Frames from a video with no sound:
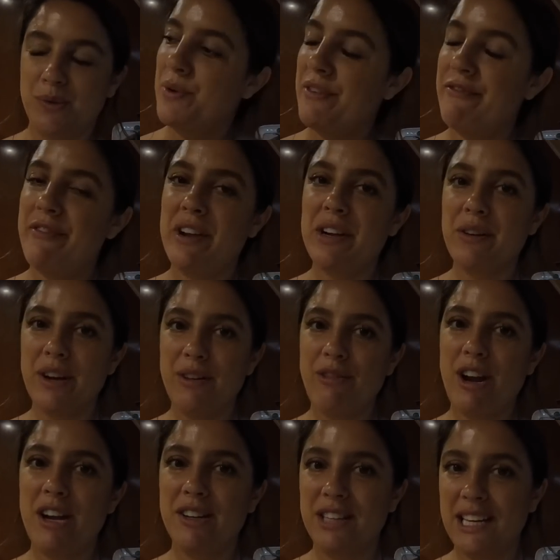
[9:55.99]
We very
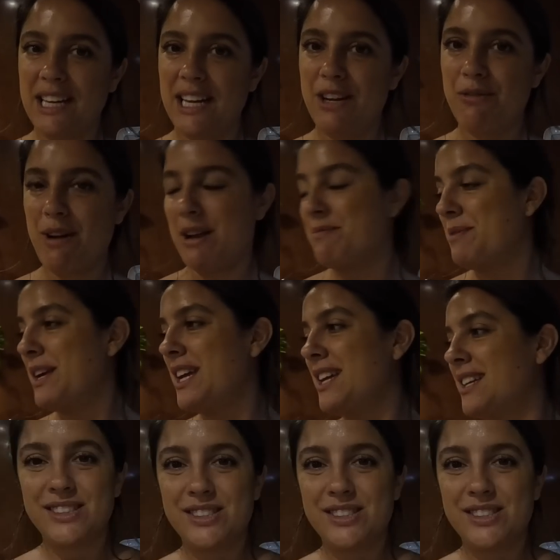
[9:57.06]
rarely eat red meat.